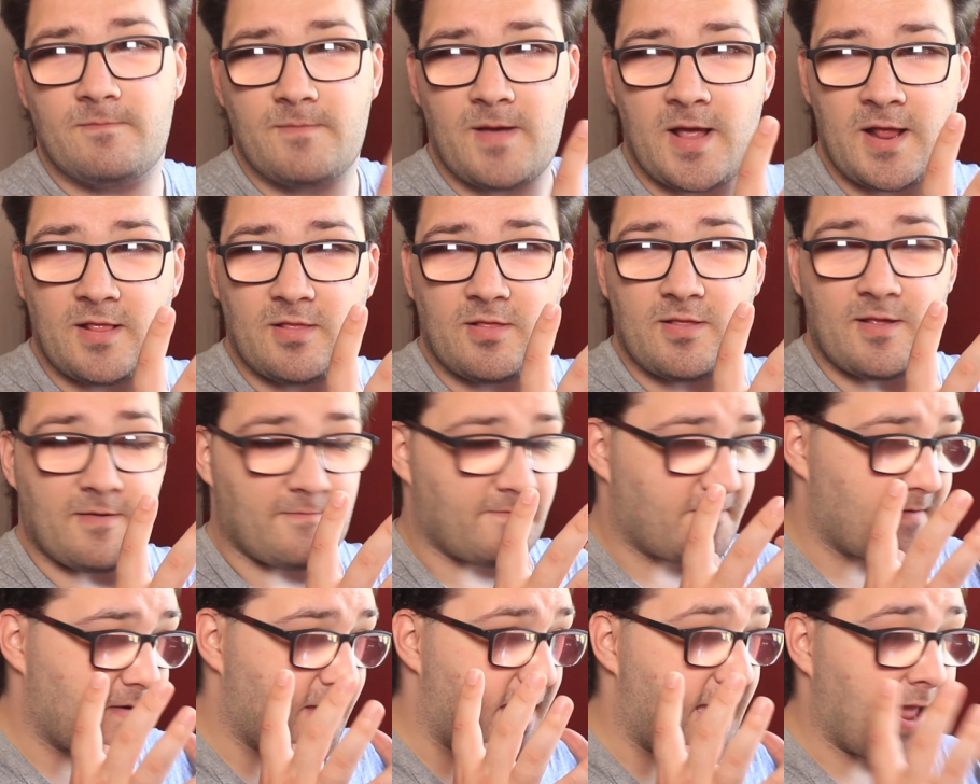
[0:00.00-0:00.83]
It's
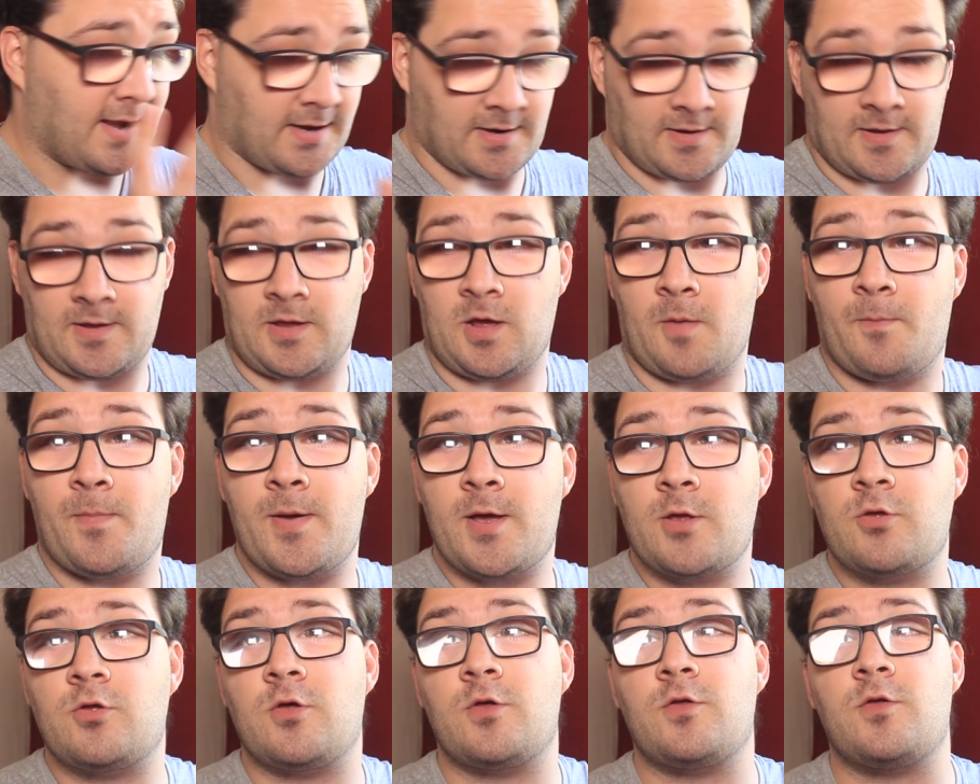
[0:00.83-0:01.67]
for editing your
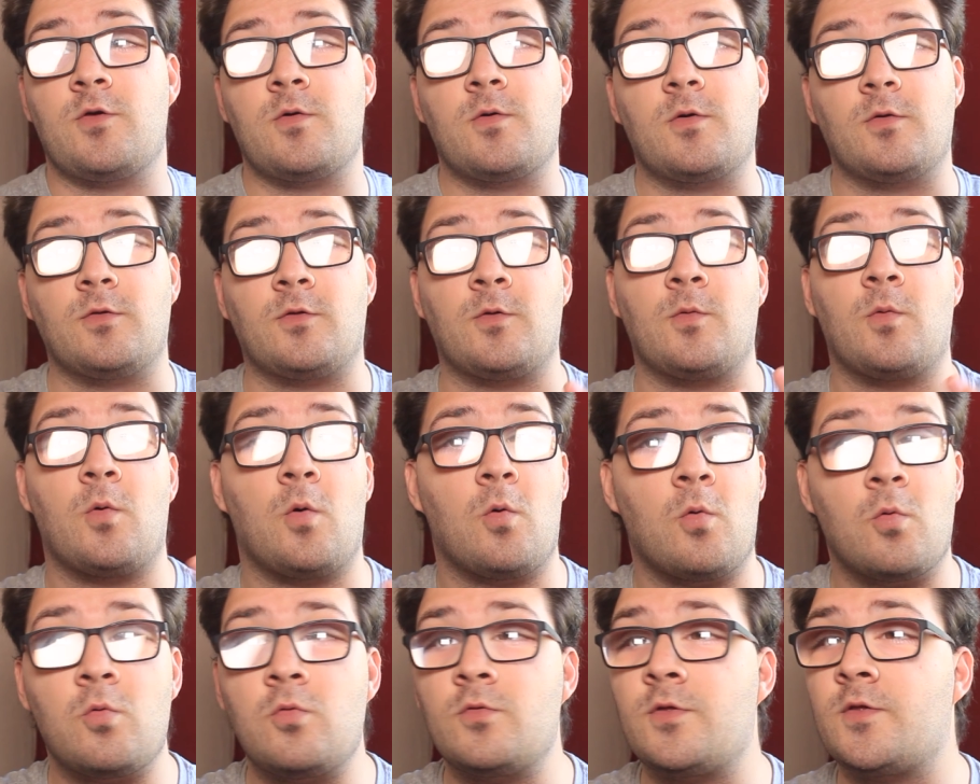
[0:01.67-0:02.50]
pictures. You can do
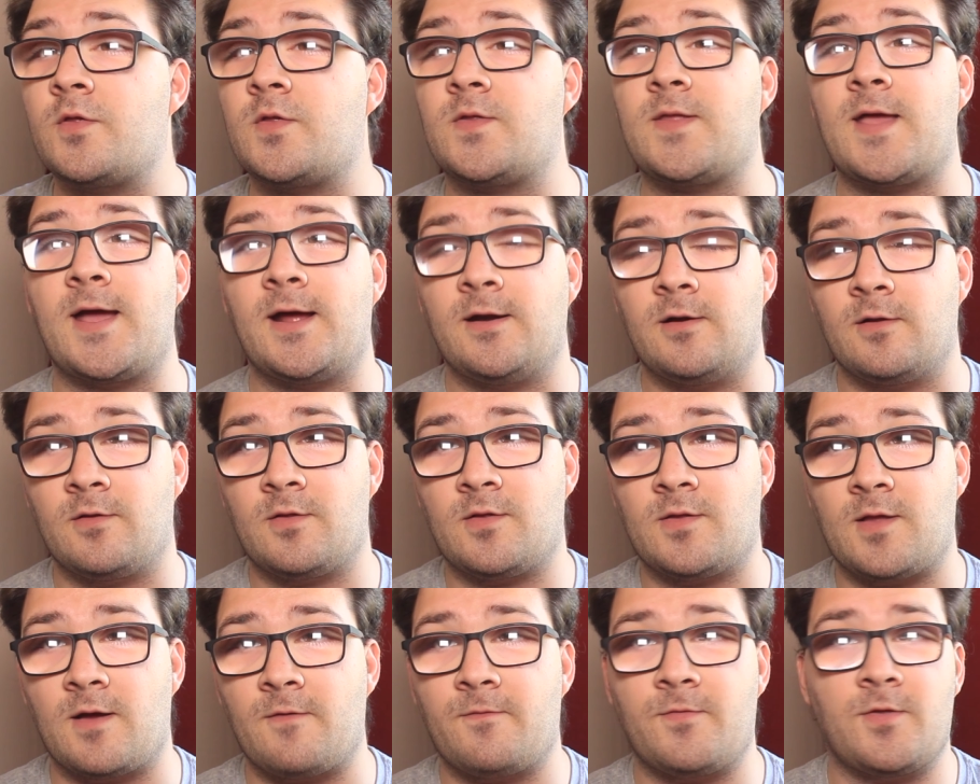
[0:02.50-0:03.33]
all the standard
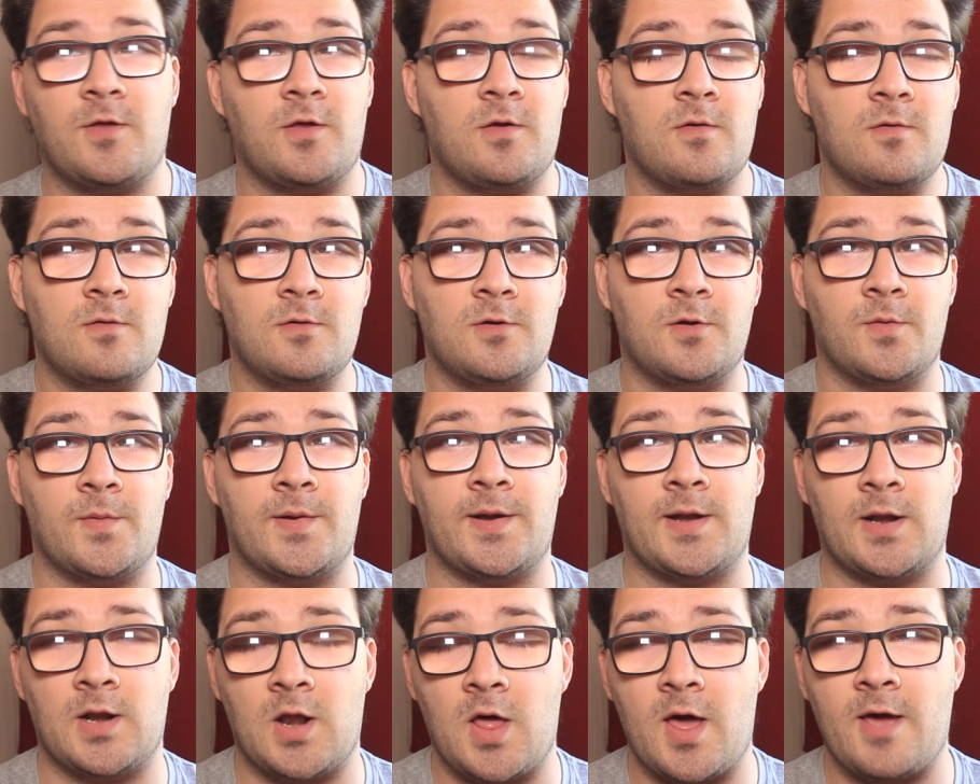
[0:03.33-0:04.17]
stuff that you can do
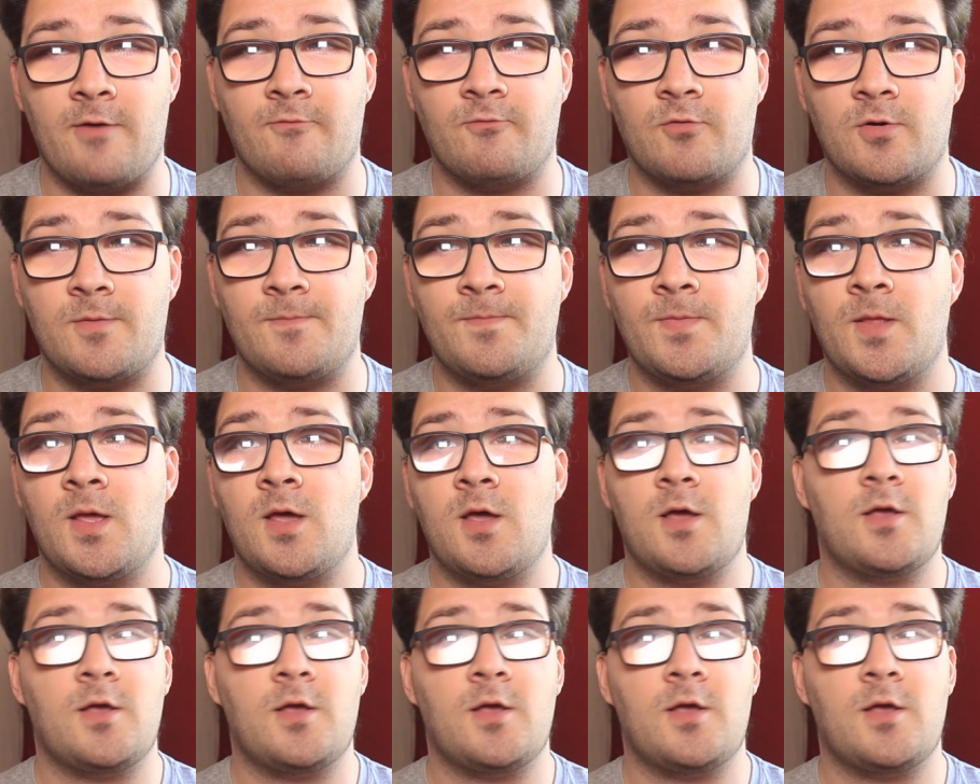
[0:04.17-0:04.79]
in Lightroom.